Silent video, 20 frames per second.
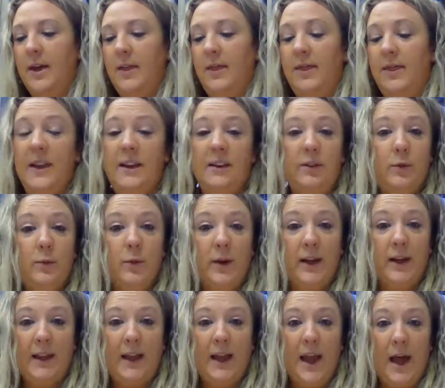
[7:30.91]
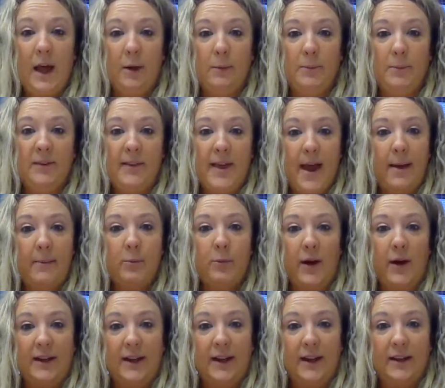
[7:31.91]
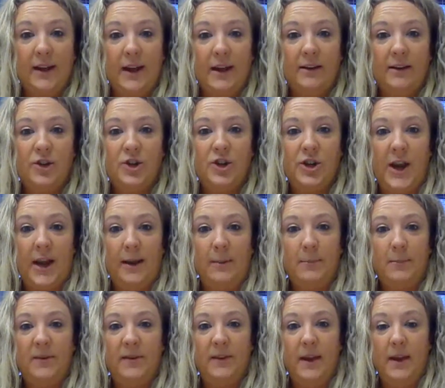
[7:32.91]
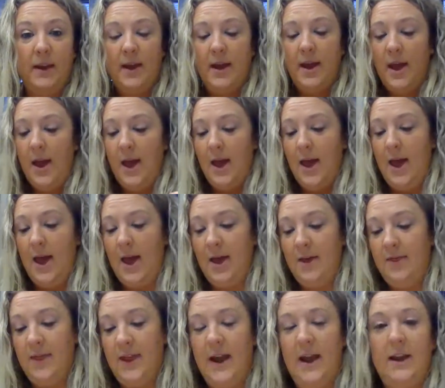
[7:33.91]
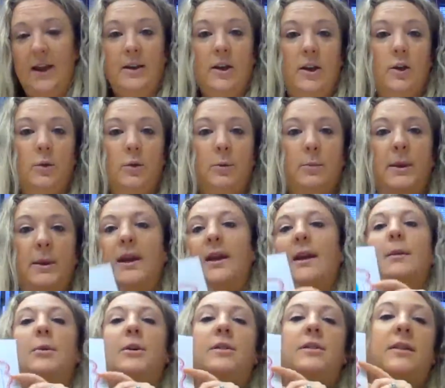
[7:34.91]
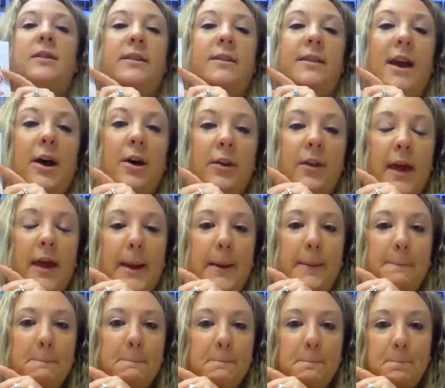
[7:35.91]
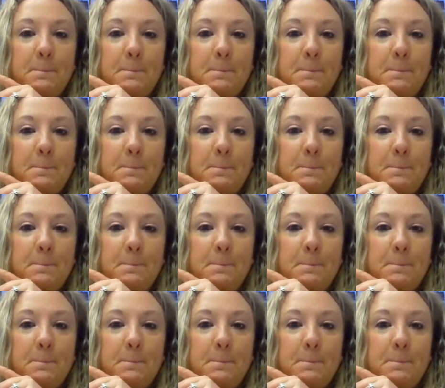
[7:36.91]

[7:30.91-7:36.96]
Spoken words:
This really helps them recognize shapes, and then you will be able to tell them,